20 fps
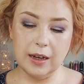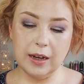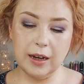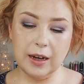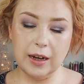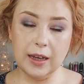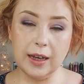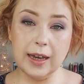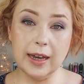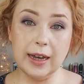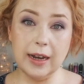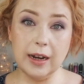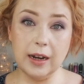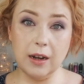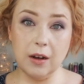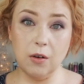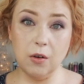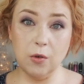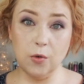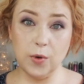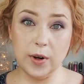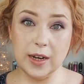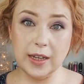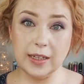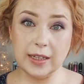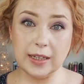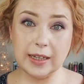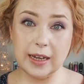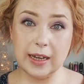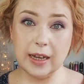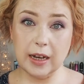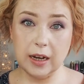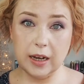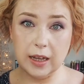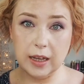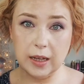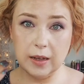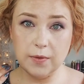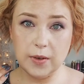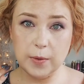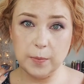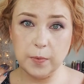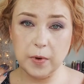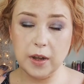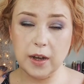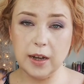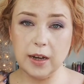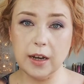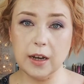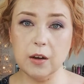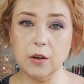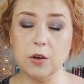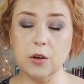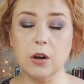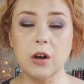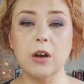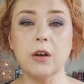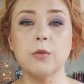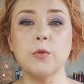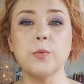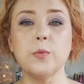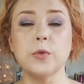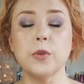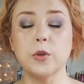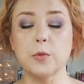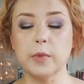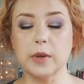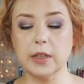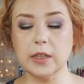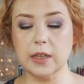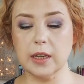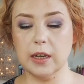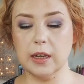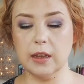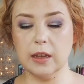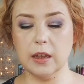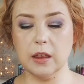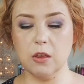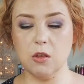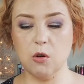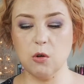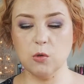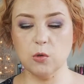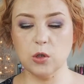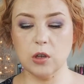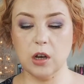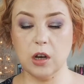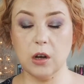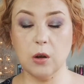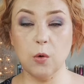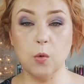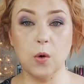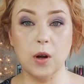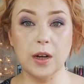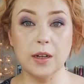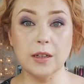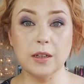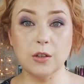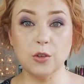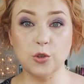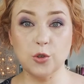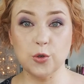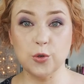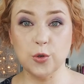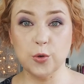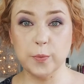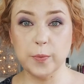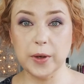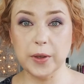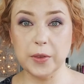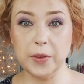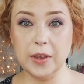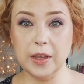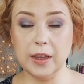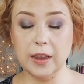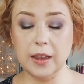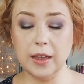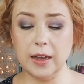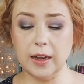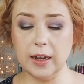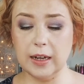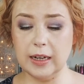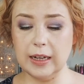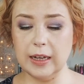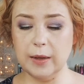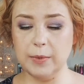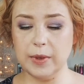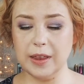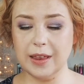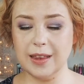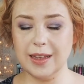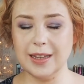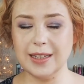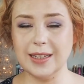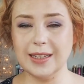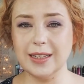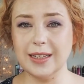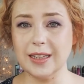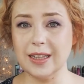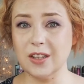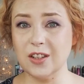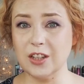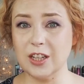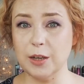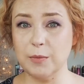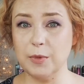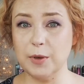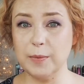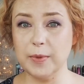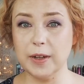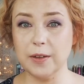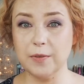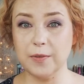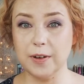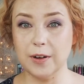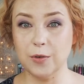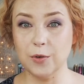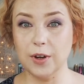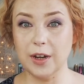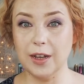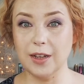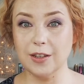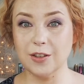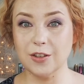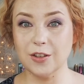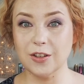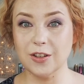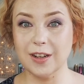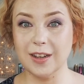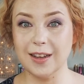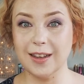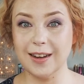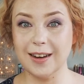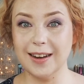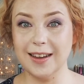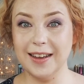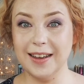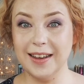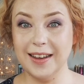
I can already say I have applied it on now to my skin that those are quite true, but then they claim that this is a semi-matte foundation, and